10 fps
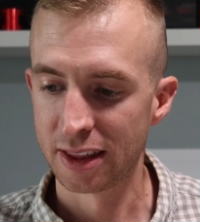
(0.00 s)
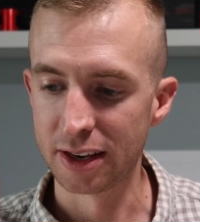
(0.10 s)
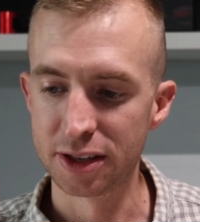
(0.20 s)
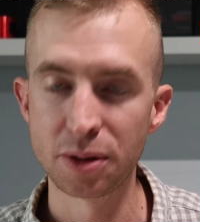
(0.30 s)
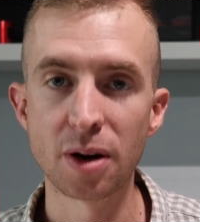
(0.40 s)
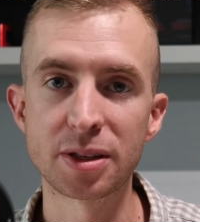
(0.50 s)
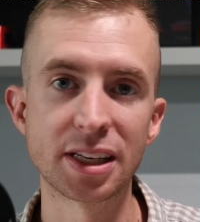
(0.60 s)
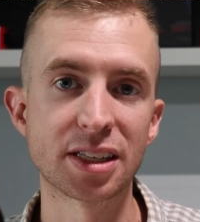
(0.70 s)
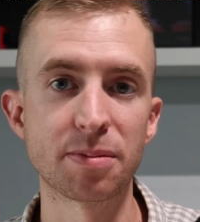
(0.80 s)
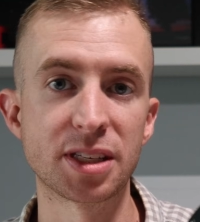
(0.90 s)
the Duo
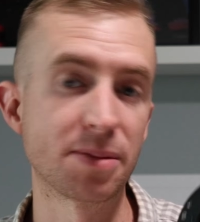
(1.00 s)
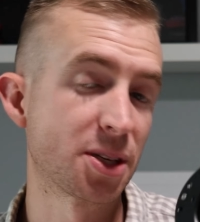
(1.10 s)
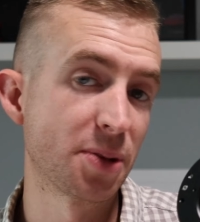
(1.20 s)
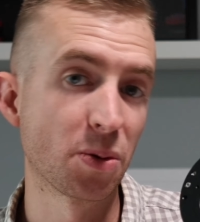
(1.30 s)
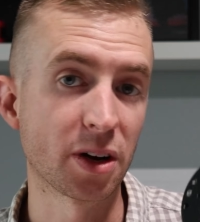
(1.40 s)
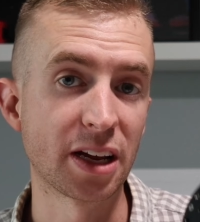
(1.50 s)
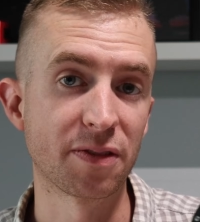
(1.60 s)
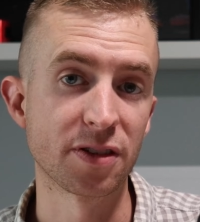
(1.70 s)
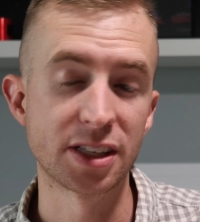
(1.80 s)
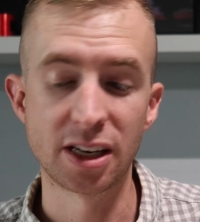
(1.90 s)
system seems to be working
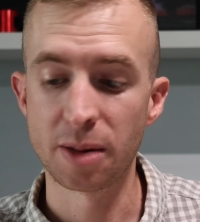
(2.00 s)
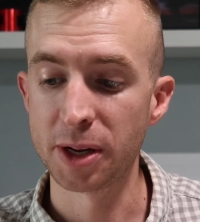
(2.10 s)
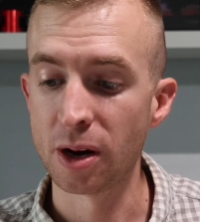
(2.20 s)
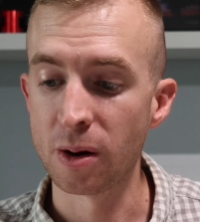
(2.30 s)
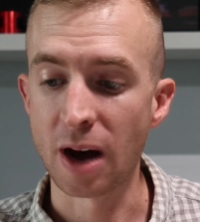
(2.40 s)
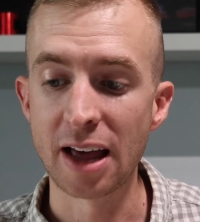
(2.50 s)
for ZWO.